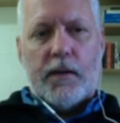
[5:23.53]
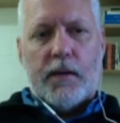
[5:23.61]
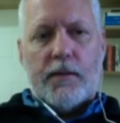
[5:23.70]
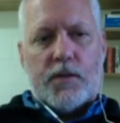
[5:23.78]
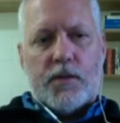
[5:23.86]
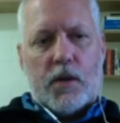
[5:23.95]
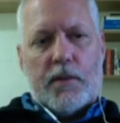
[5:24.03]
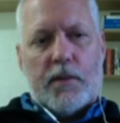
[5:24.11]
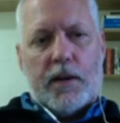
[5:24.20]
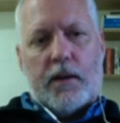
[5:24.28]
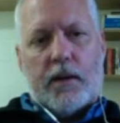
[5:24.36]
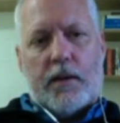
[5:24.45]
So I'm
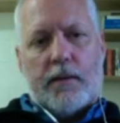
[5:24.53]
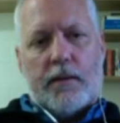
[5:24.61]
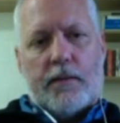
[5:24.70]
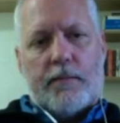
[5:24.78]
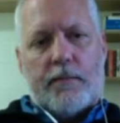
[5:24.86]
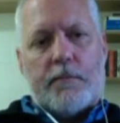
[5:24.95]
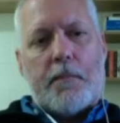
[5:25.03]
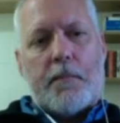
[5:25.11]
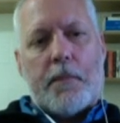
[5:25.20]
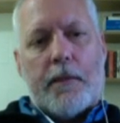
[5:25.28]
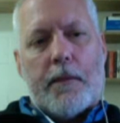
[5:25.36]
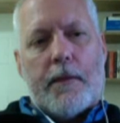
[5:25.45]
gonna
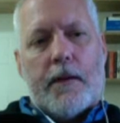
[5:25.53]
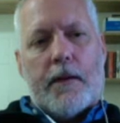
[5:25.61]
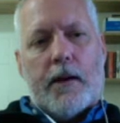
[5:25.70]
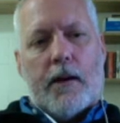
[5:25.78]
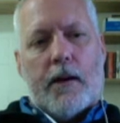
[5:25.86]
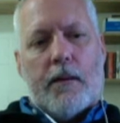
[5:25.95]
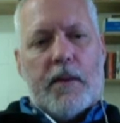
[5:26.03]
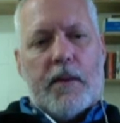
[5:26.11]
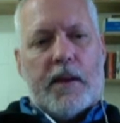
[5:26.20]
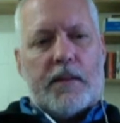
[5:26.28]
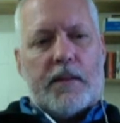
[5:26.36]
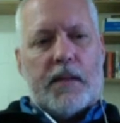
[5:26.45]
um,
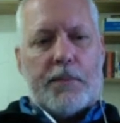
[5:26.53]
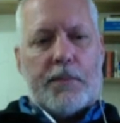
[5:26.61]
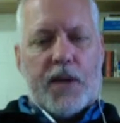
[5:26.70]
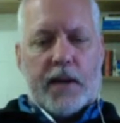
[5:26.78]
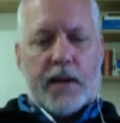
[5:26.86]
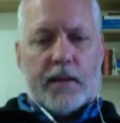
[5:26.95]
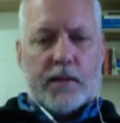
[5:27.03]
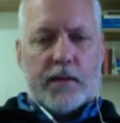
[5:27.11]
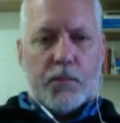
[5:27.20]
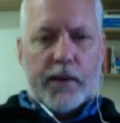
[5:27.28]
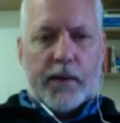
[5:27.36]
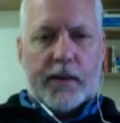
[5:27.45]
make a snapshot at this
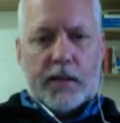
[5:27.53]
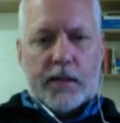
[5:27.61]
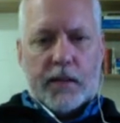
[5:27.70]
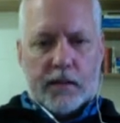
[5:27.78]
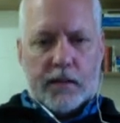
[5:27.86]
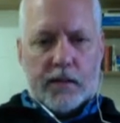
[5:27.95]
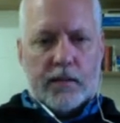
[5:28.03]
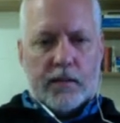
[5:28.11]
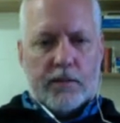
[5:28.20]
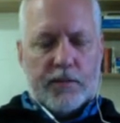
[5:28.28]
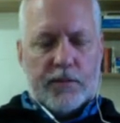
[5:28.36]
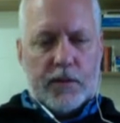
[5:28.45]
point
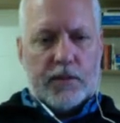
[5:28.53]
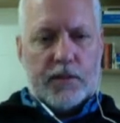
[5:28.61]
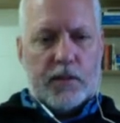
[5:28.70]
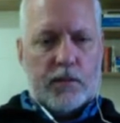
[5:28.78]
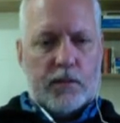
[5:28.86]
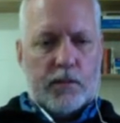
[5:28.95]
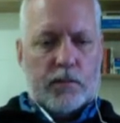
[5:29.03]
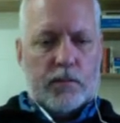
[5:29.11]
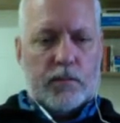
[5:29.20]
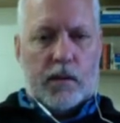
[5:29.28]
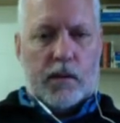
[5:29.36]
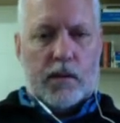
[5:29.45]
of those two
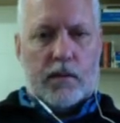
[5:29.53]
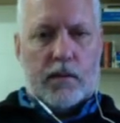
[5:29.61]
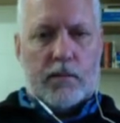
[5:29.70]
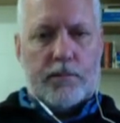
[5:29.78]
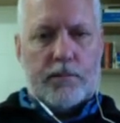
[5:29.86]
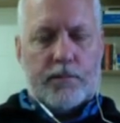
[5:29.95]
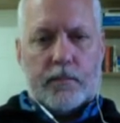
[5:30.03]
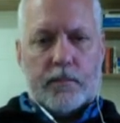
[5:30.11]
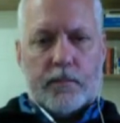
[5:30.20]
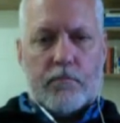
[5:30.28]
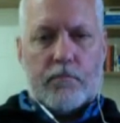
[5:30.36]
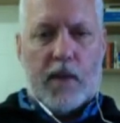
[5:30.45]
um,
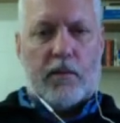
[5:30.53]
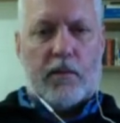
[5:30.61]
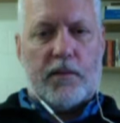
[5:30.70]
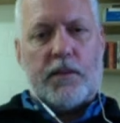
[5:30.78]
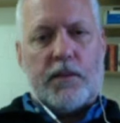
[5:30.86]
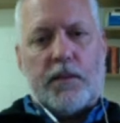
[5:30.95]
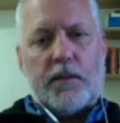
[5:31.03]
mounts.